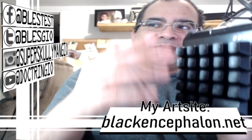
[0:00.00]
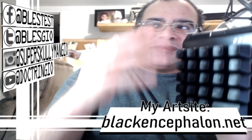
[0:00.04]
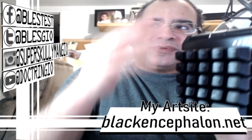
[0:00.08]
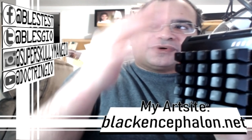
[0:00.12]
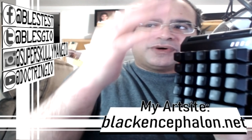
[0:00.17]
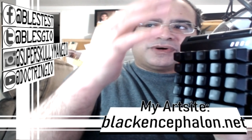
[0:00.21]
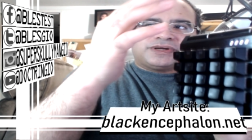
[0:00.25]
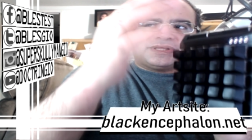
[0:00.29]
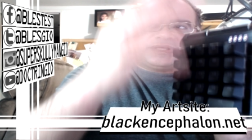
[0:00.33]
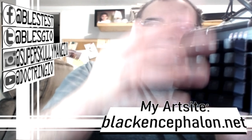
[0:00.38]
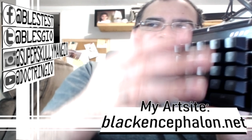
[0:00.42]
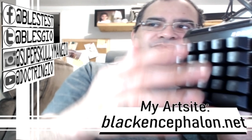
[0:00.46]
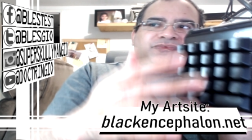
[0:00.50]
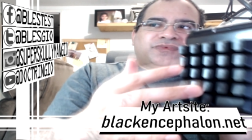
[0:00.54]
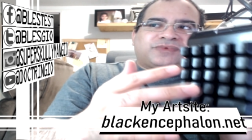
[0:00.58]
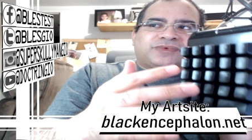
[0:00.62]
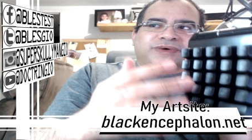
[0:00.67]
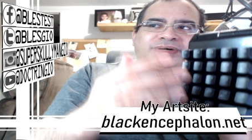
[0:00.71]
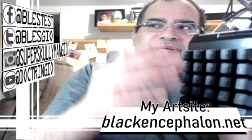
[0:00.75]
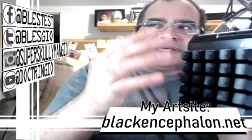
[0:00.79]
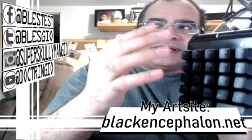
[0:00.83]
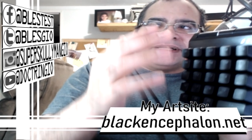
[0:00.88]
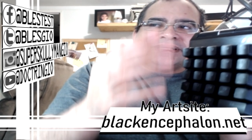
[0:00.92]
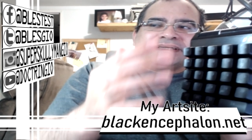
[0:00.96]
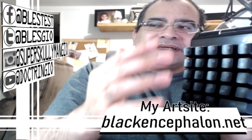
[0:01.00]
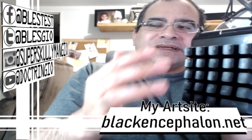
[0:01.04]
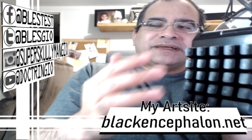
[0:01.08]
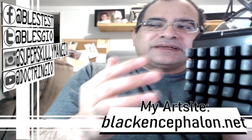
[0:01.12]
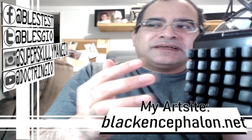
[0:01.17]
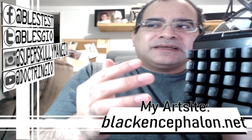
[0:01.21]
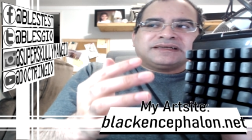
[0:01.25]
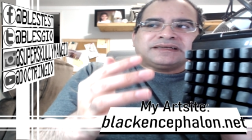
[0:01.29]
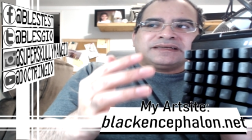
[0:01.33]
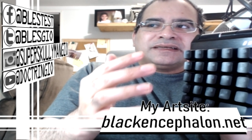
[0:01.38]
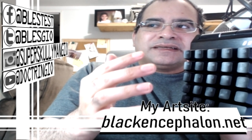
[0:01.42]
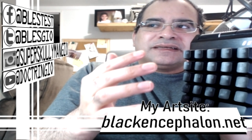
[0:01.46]
more than one
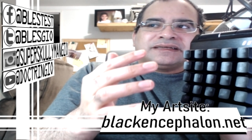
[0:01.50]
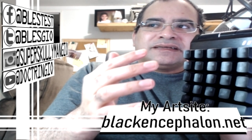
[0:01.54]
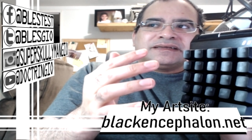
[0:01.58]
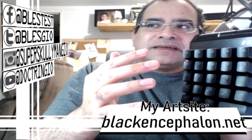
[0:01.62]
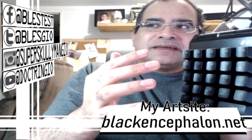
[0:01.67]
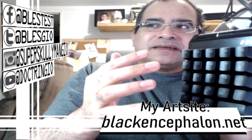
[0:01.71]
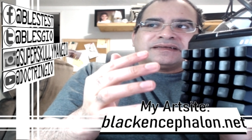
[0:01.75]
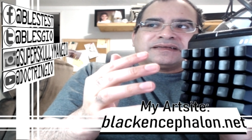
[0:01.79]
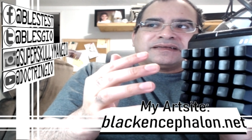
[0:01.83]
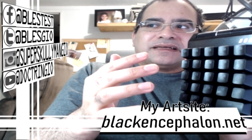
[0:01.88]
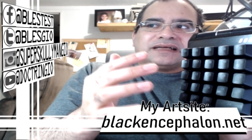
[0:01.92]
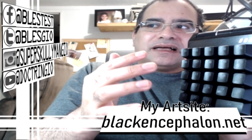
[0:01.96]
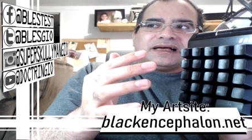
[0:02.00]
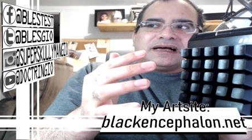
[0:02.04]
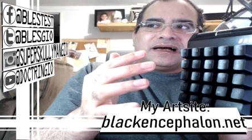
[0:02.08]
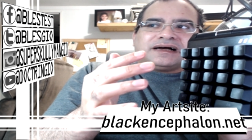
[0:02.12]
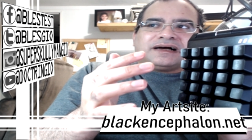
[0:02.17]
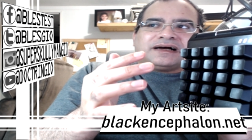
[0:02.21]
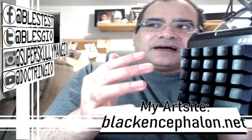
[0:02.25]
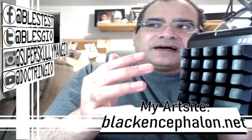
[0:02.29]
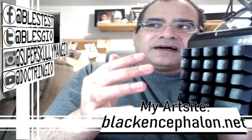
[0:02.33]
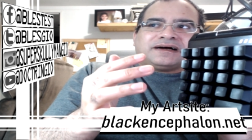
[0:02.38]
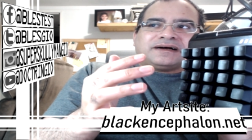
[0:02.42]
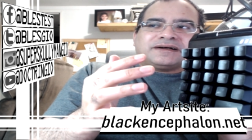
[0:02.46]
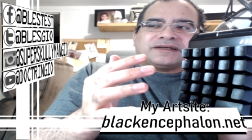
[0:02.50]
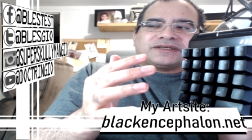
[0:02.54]
uh,